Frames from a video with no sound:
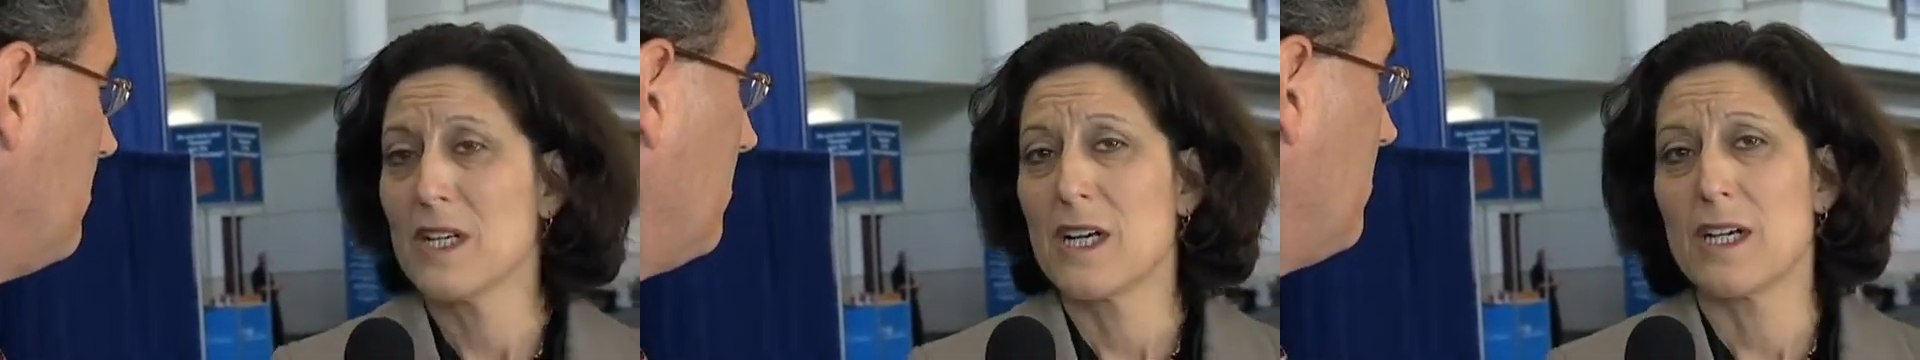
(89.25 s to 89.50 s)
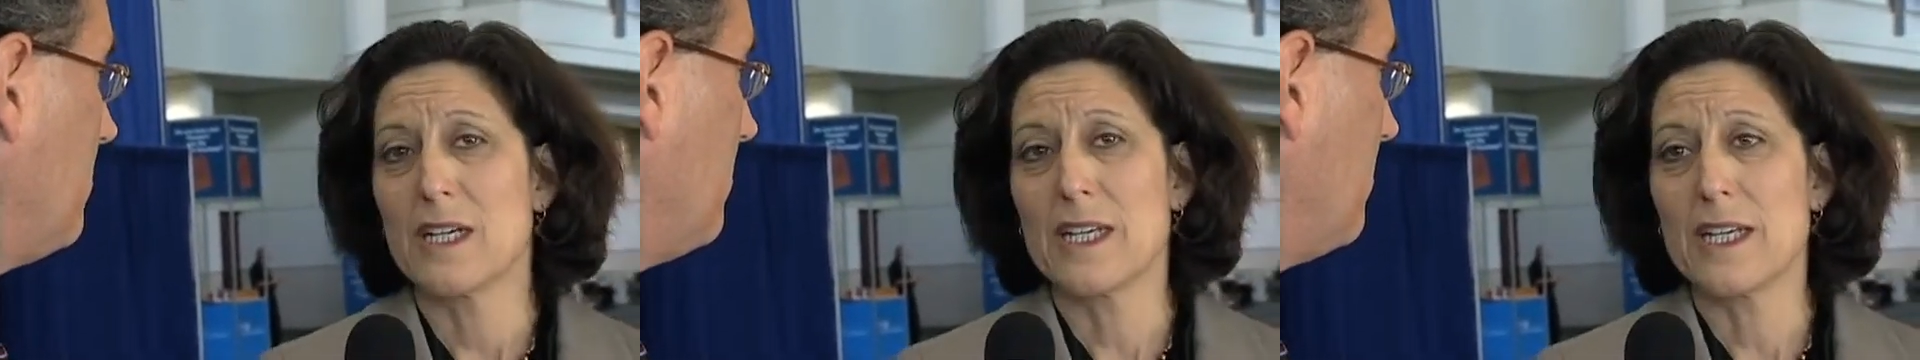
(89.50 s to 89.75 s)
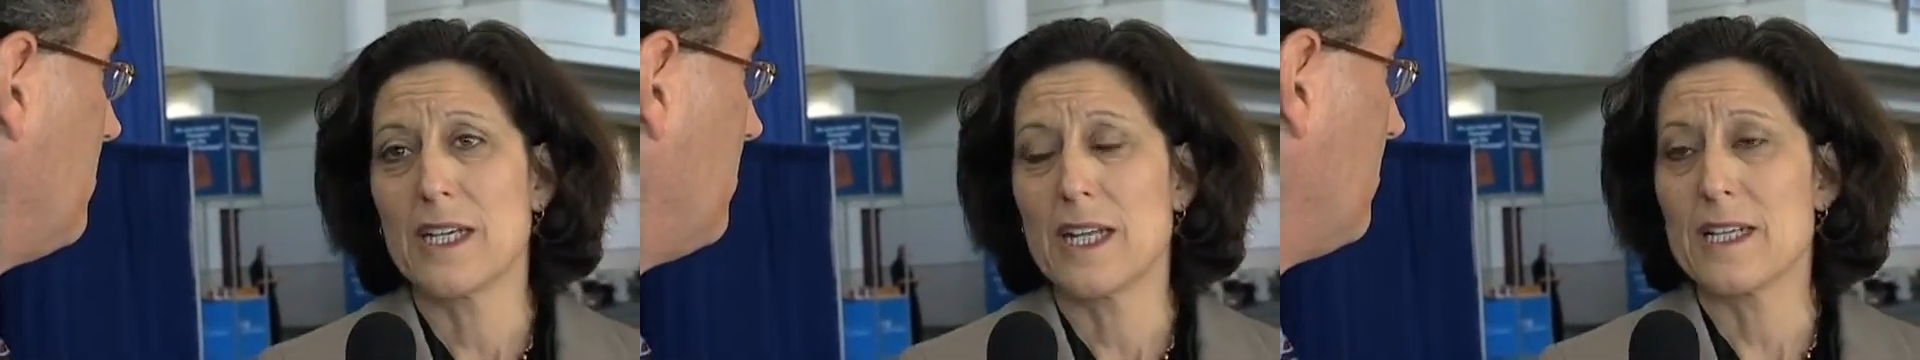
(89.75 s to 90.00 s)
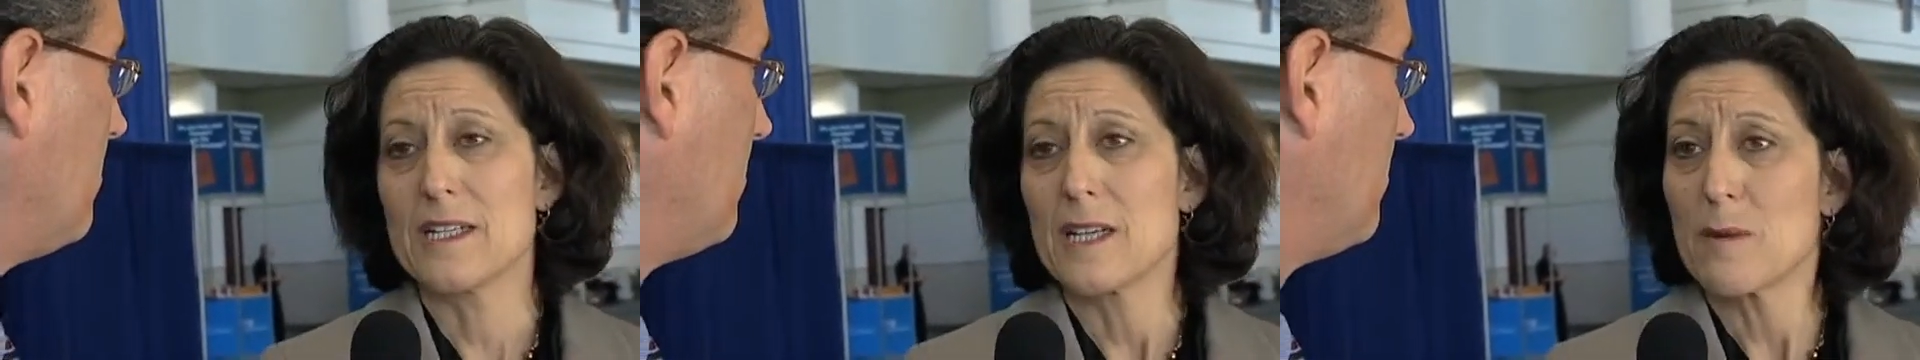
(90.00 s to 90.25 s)
in
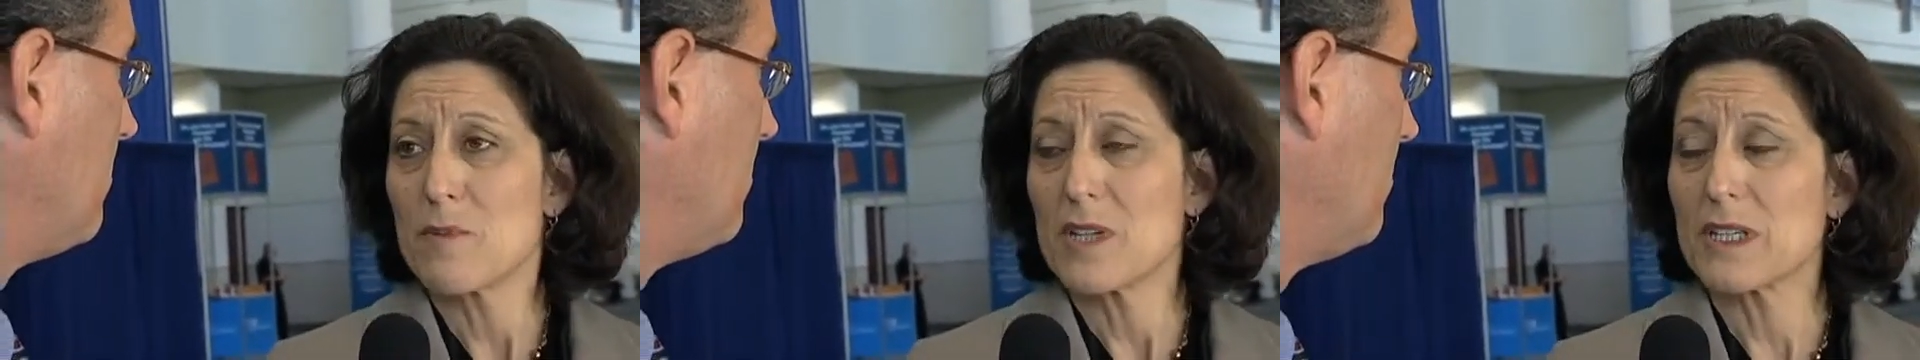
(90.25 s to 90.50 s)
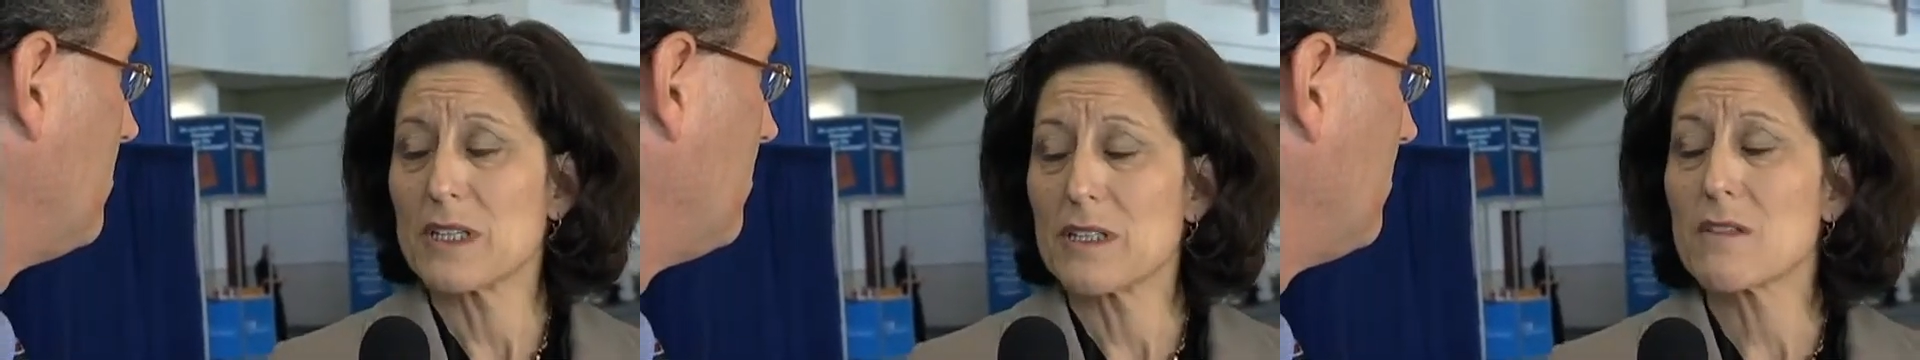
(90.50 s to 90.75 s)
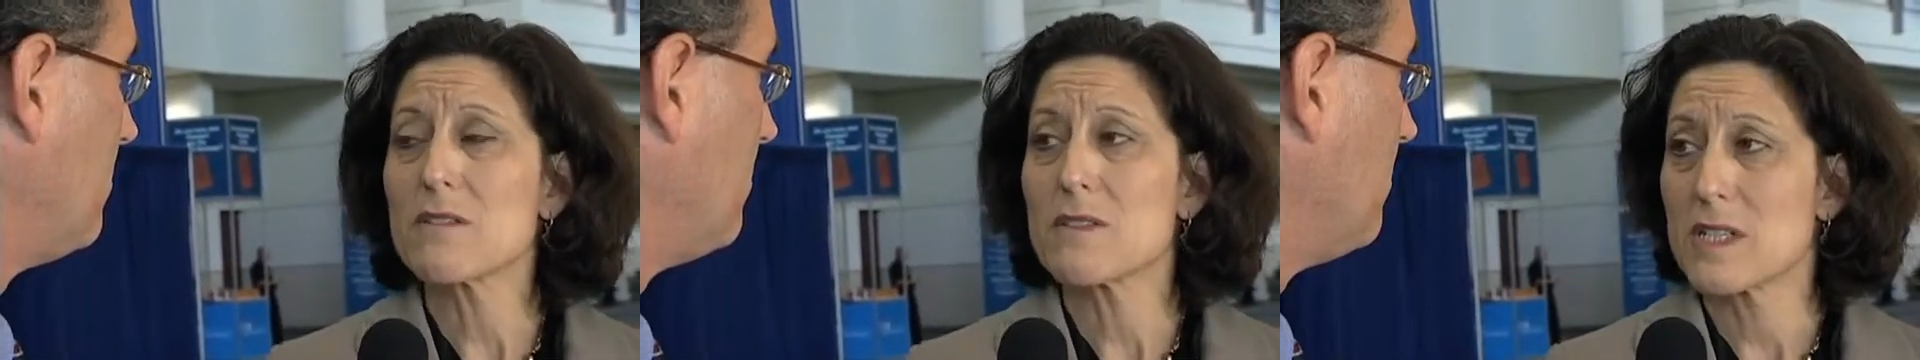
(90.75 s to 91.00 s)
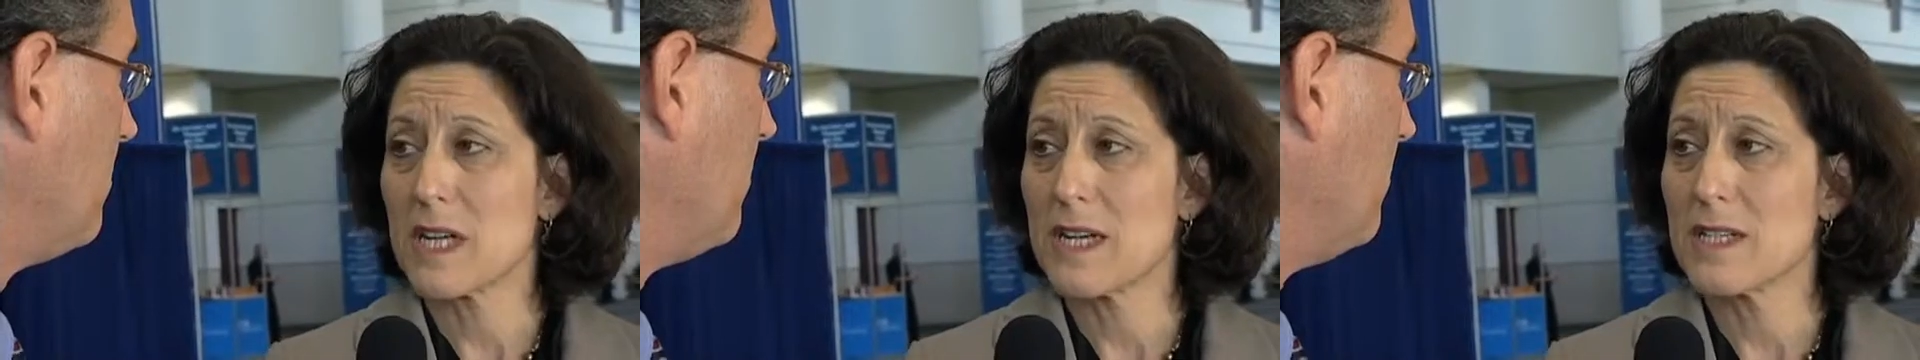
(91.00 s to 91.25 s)
a separate clinical
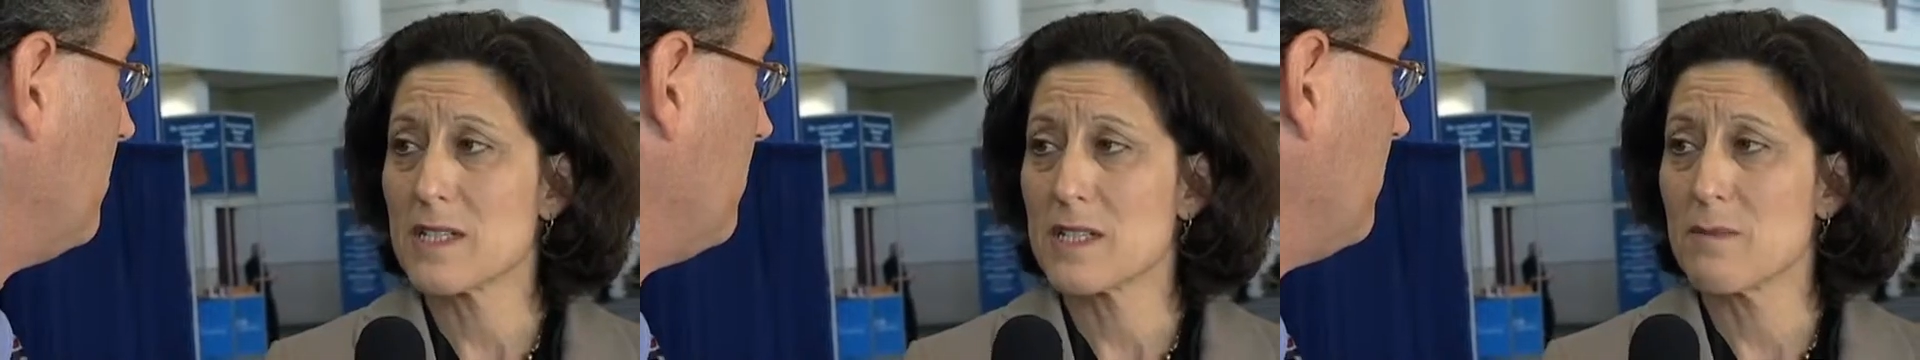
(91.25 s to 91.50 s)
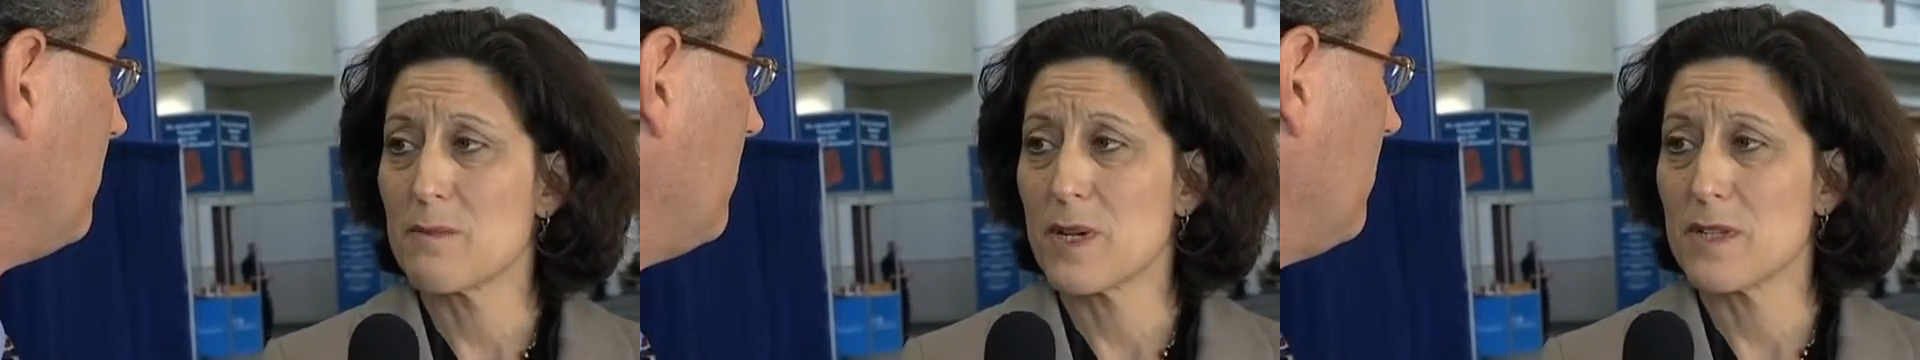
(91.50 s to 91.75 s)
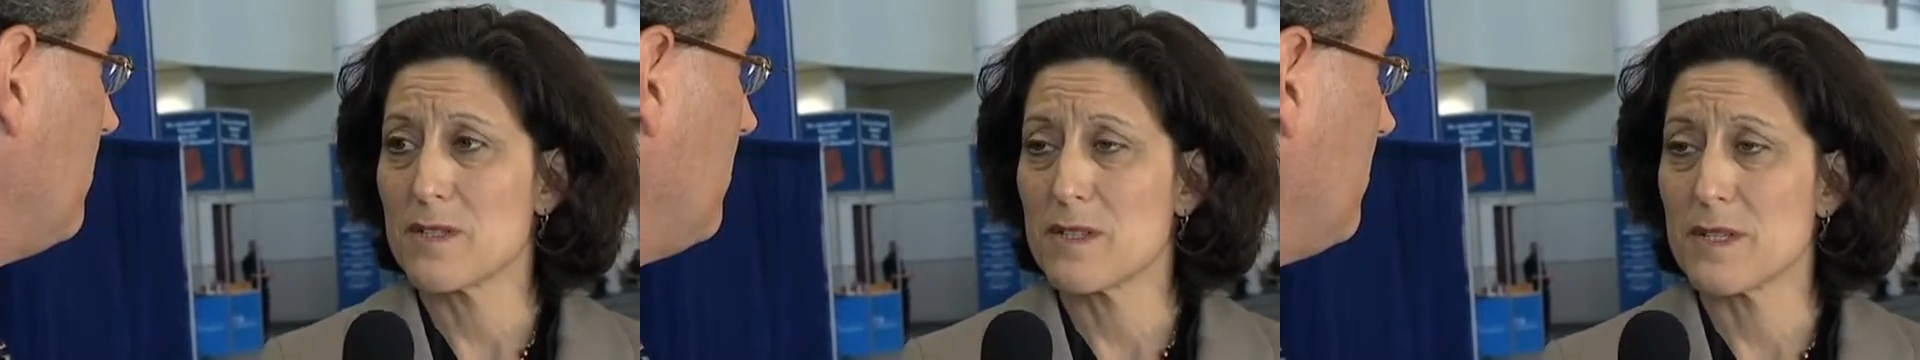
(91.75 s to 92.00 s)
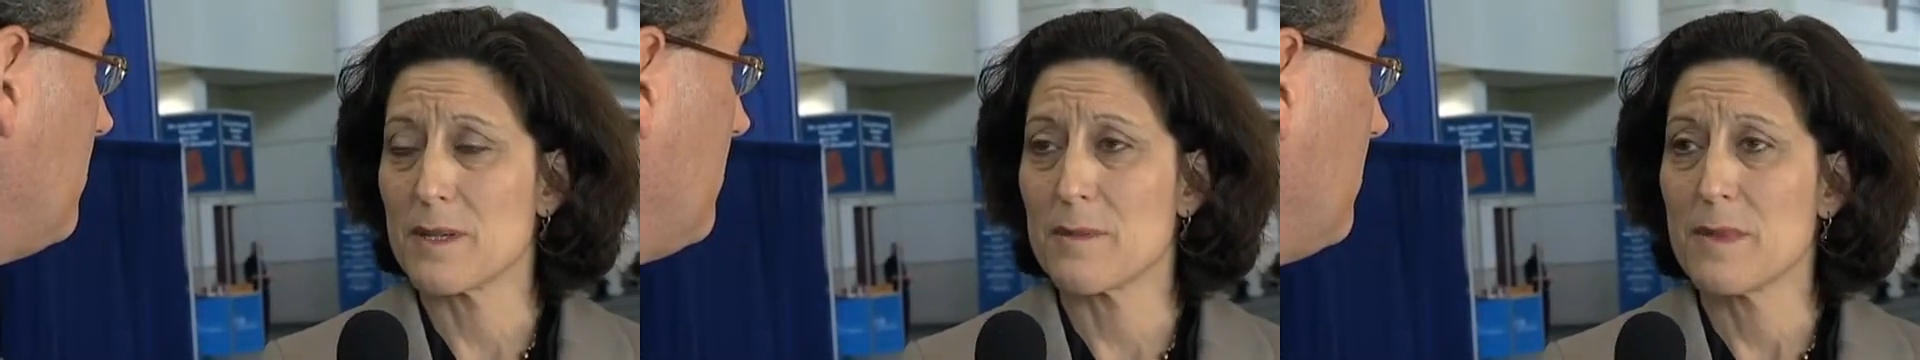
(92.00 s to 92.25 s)
science
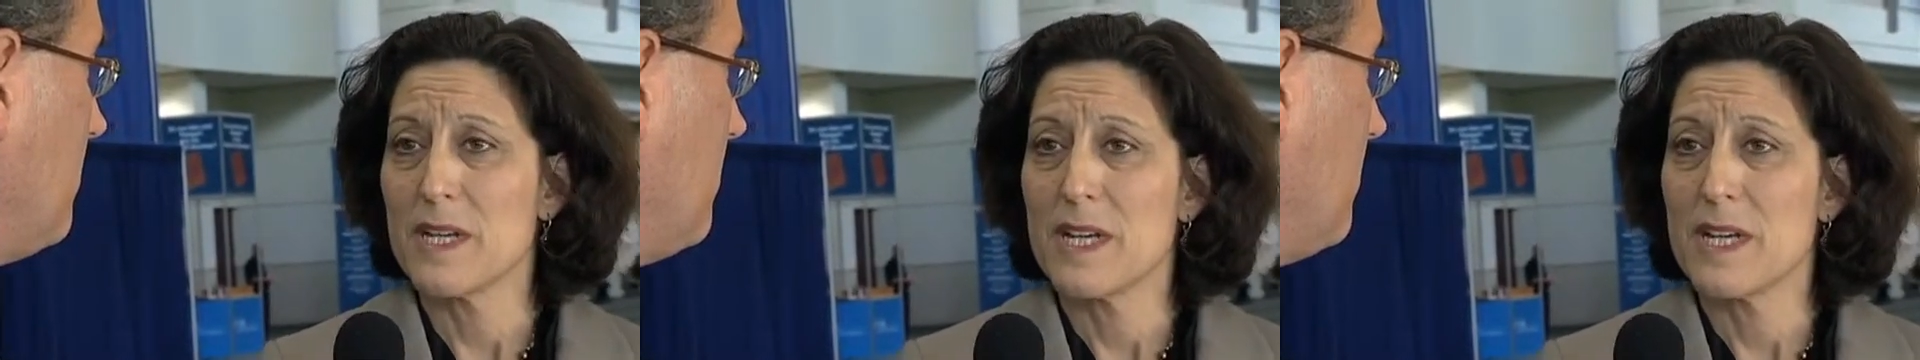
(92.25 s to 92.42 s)
symposium,